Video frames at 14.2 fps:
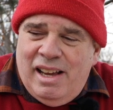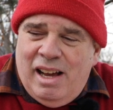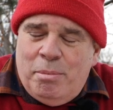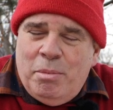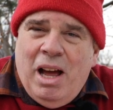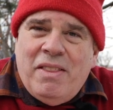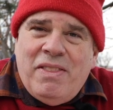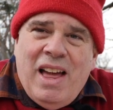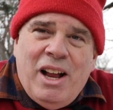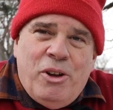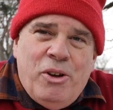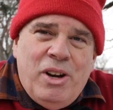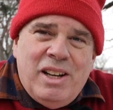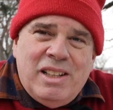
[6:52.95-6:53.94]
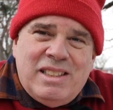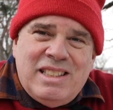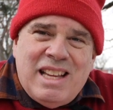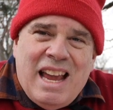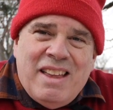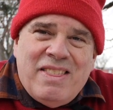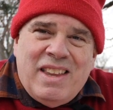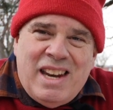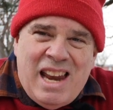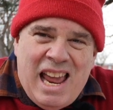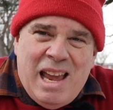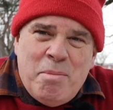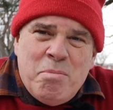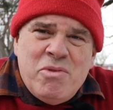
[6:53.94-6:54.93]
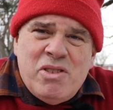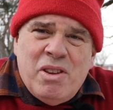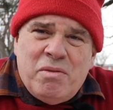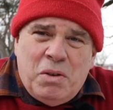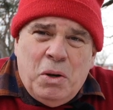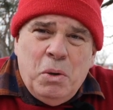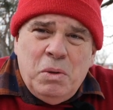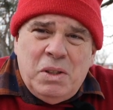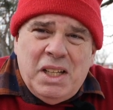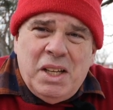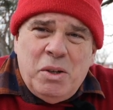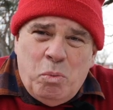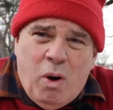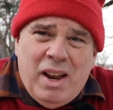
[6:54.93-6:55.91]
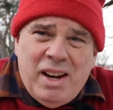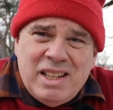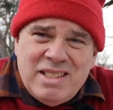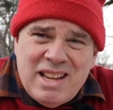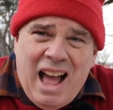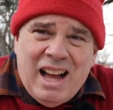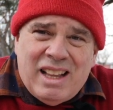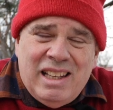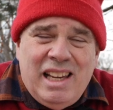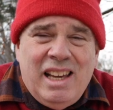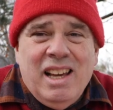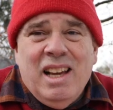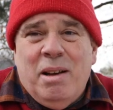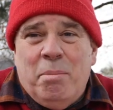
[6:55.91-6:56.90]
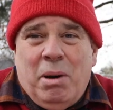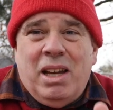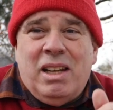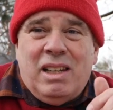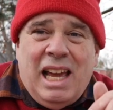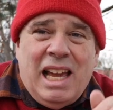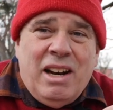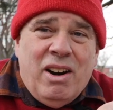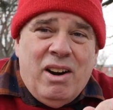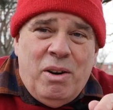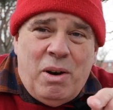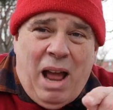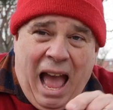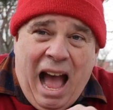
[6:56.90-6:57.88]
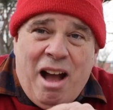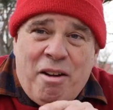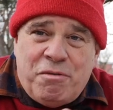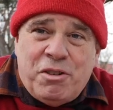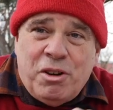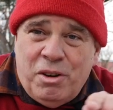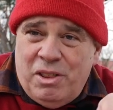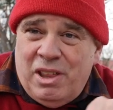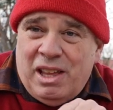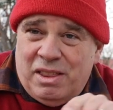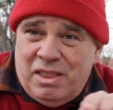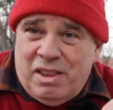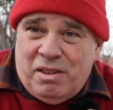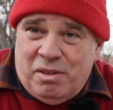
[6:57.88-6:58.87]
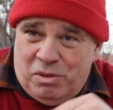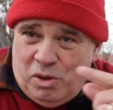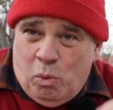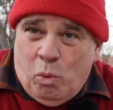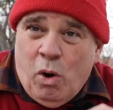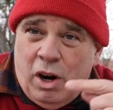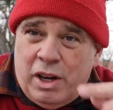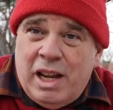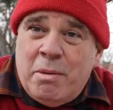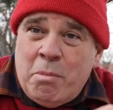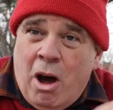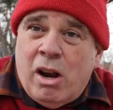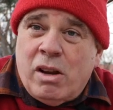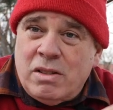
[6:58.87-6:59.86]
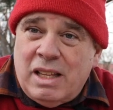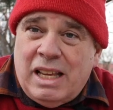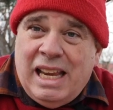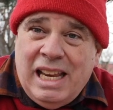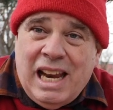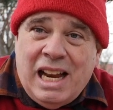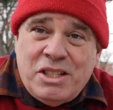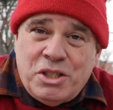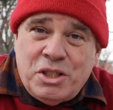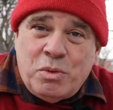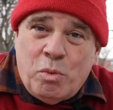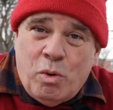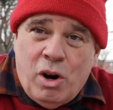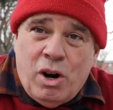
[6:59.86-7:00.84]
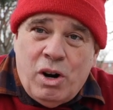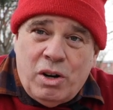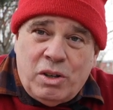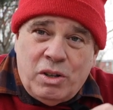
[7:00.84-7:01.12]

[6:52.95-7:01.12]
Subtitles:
I'm not that good at saying the names of who did what exactly, but later, after the working models of the heat engine were